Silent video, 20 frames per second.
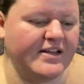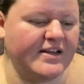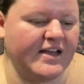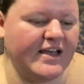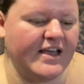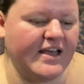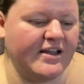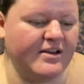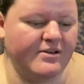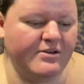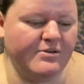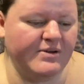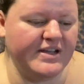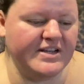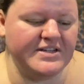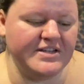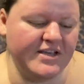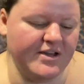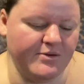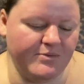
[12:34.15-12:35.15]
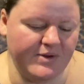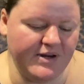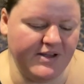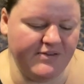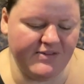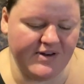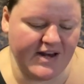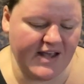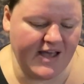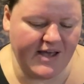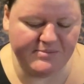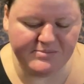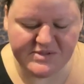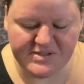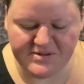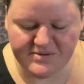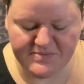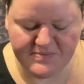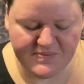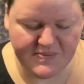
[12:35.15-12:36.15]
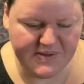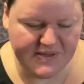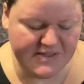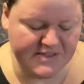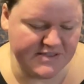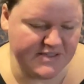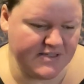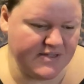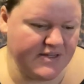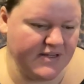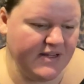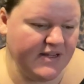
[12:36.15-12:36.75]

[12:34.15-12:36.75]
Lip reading: I had no idea what even happened.